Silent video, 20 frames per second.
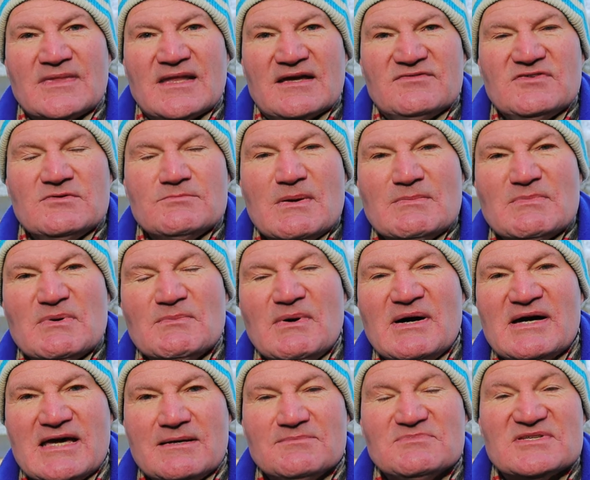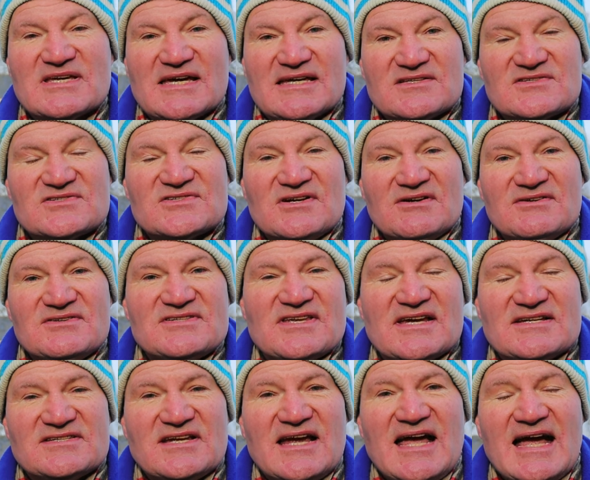Now, if you remember my update,
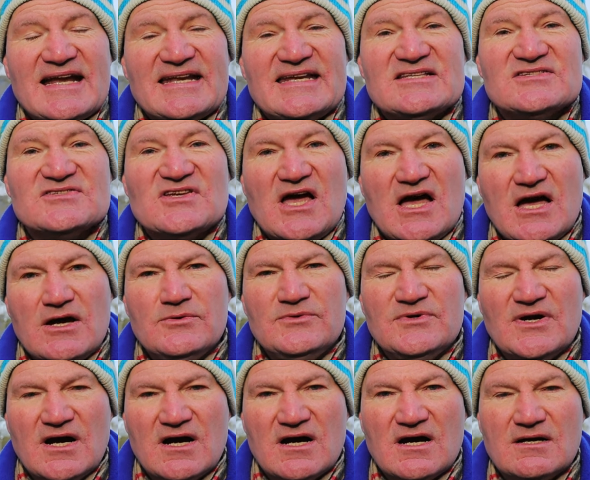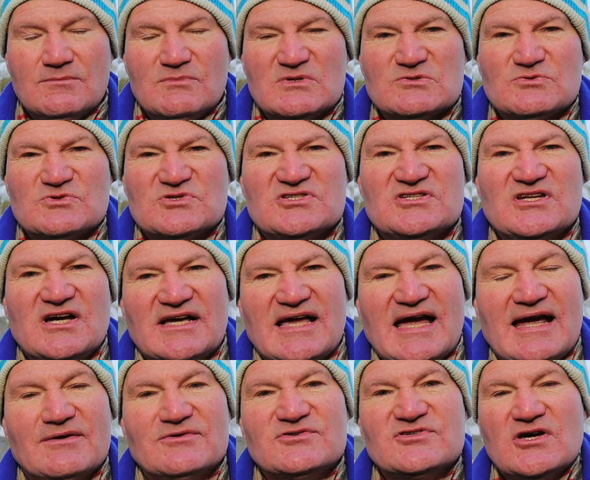Cirencester had its own arm, which was
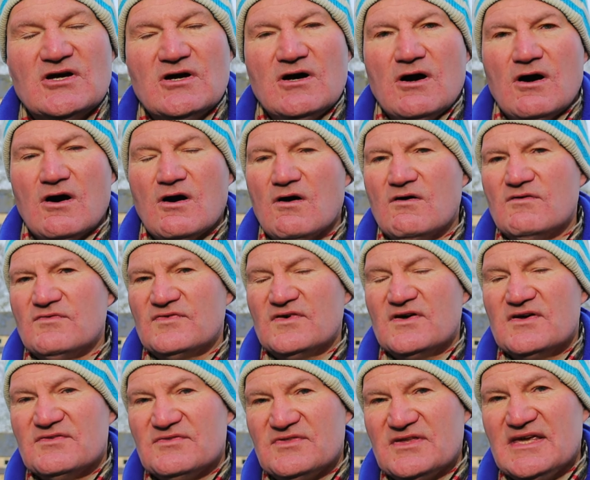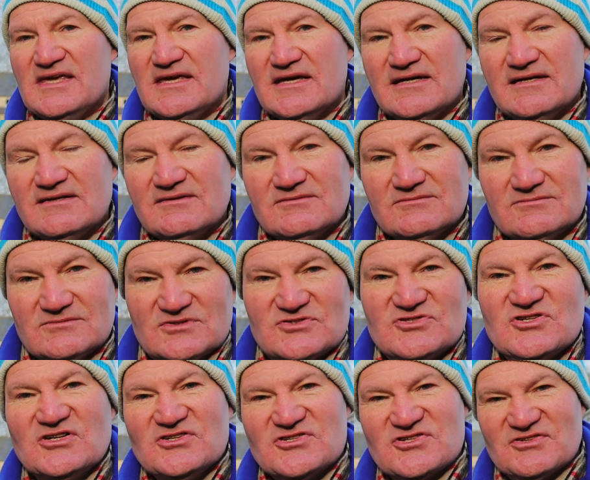dug out of the
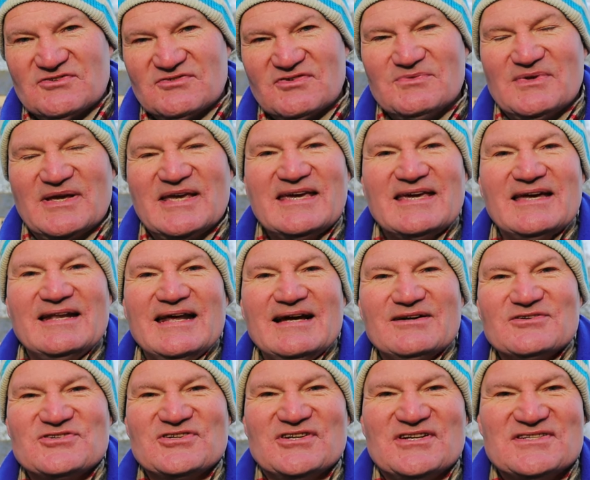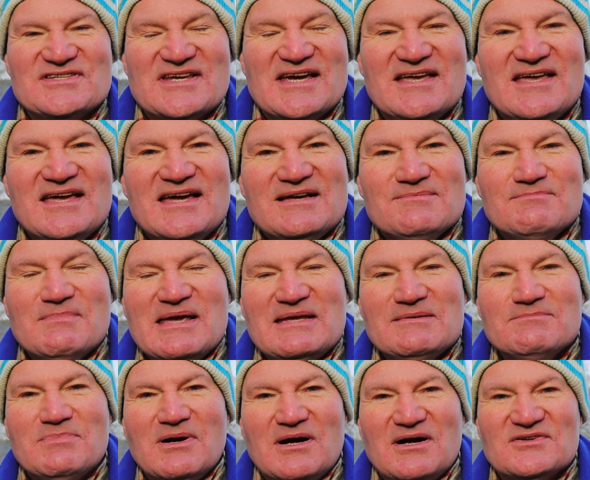junction from the canal, should I say,
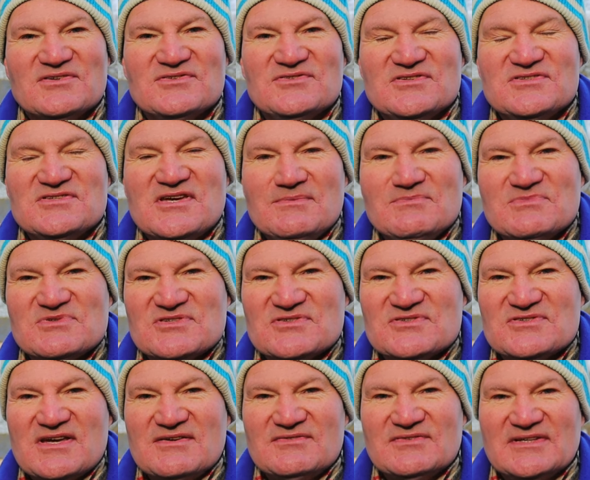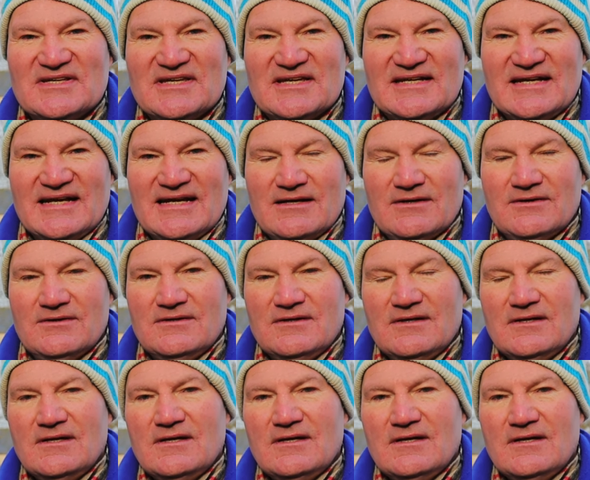main part of the Thames and Severn Canal.